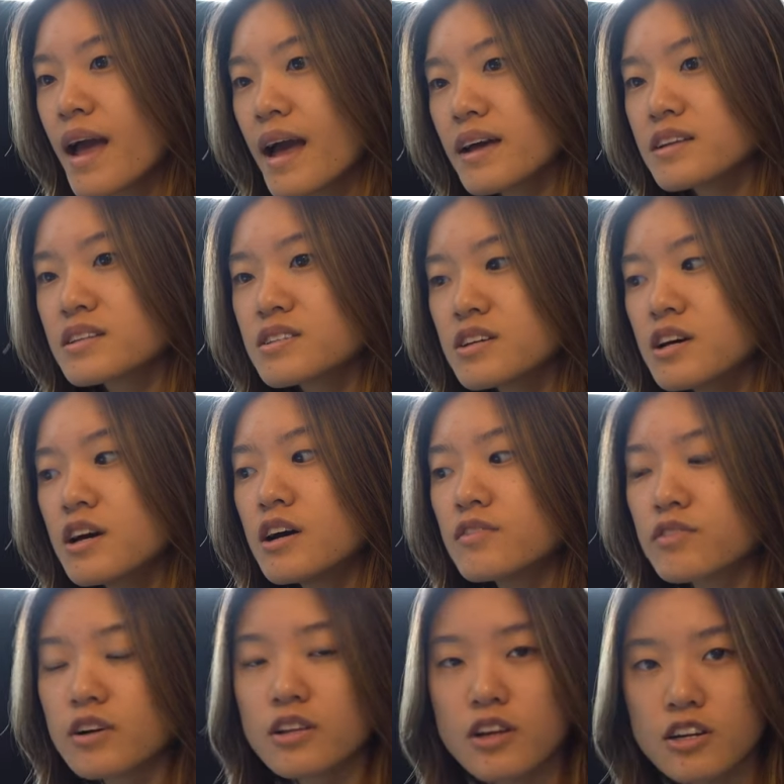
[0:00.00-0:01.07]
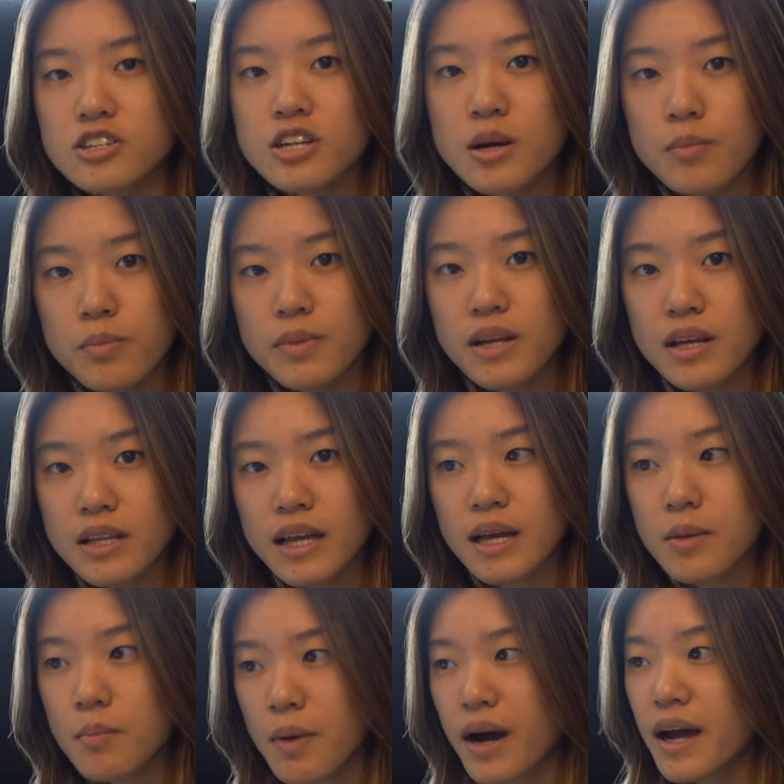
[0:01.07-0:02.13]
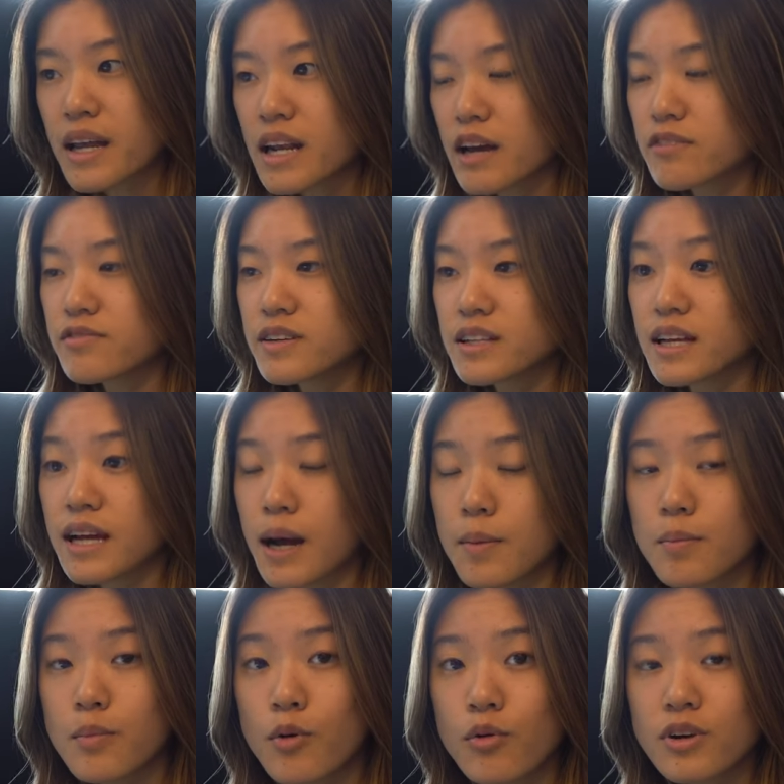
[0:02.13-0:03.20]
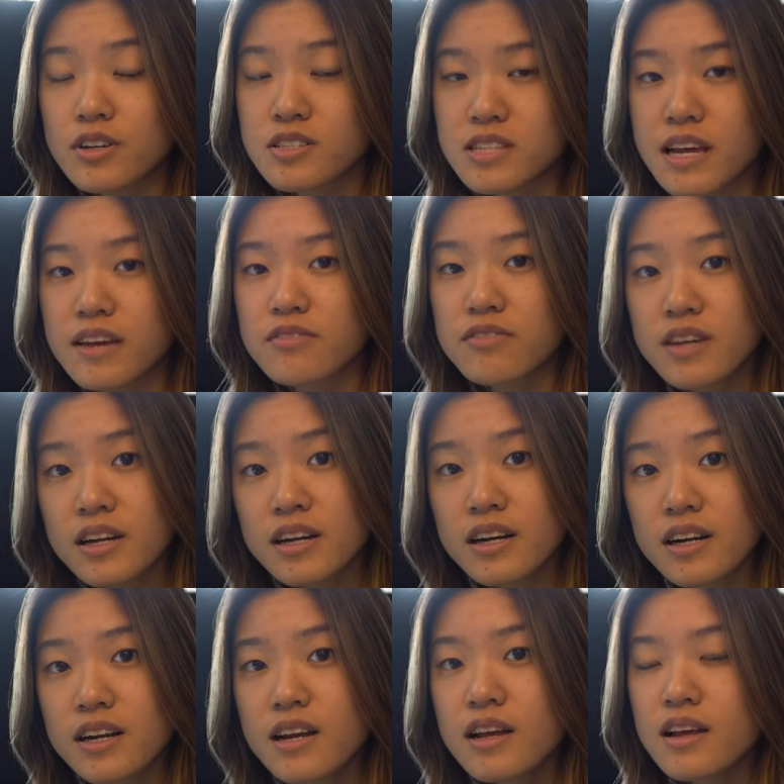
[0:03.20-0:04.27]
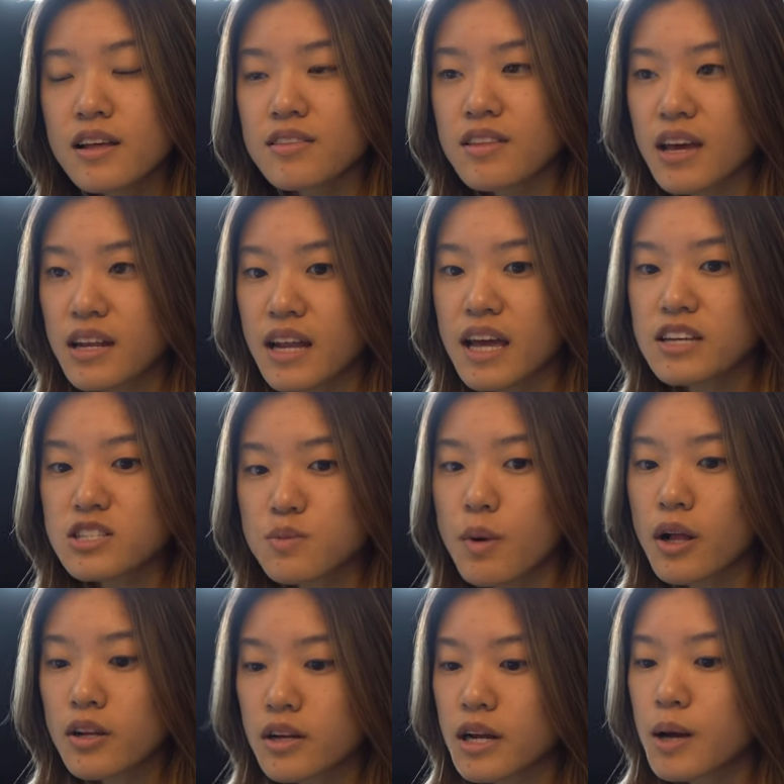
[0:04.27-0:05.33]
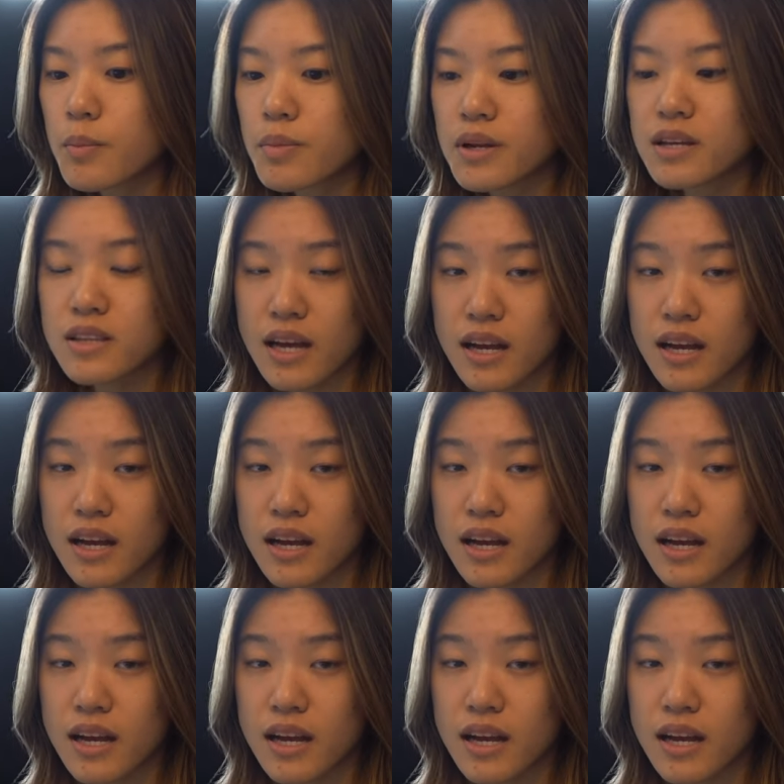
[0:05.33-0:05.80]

And for a large company like mine, I feel like I'm more safe here than a smaller company